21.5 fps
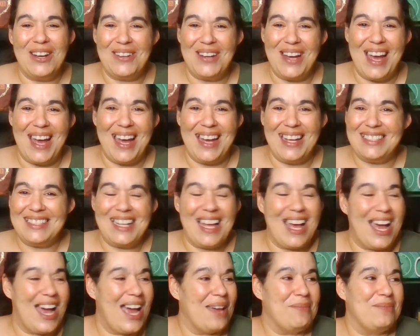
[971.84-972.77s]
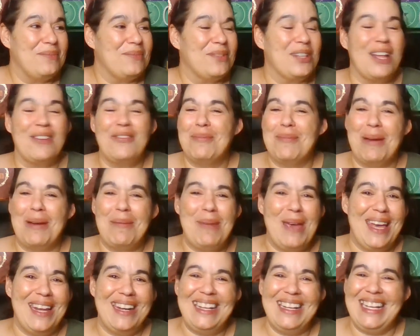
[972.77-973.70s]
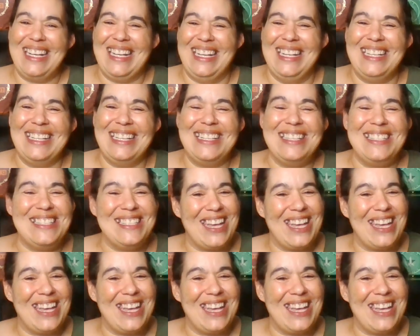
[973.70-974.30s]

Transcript: I'm loving my bed. So